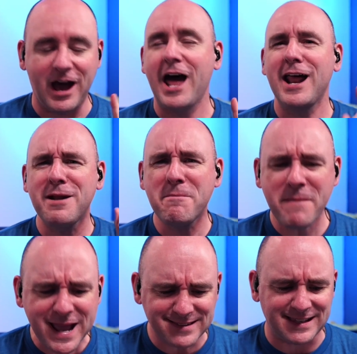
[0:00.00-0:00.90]

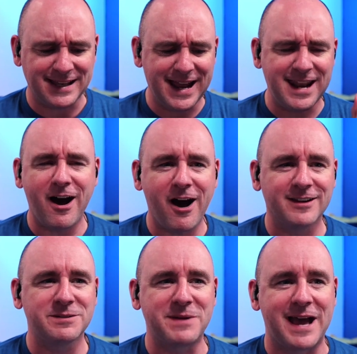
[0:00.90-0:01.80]
amazing and
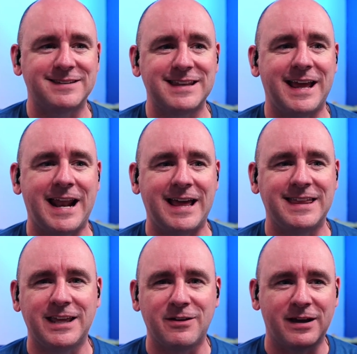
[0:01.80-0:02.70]
awesome guest, and I
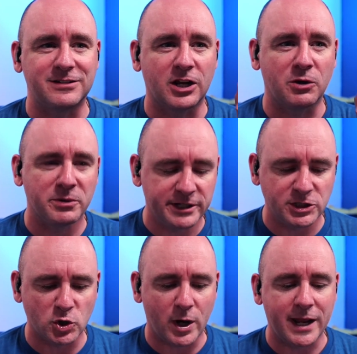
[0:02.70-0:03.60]
think you guys are going to really
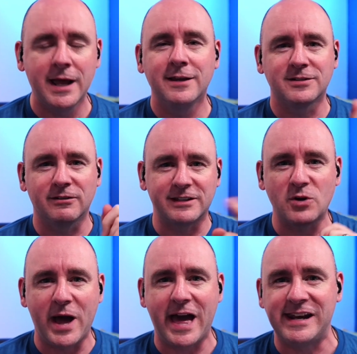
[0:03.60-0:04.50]
enjoy. So let's go
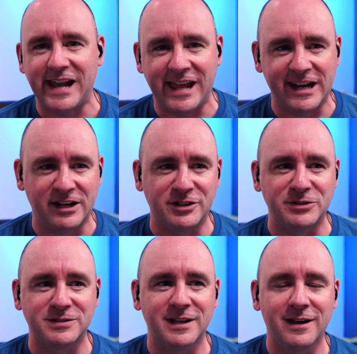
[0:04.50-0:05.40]
ahead and
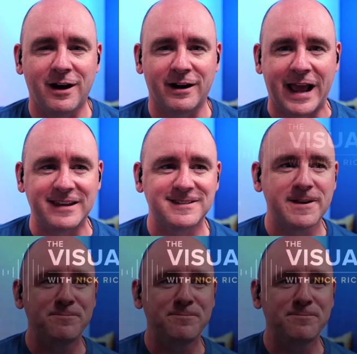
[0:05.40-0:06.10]
introduce our guest.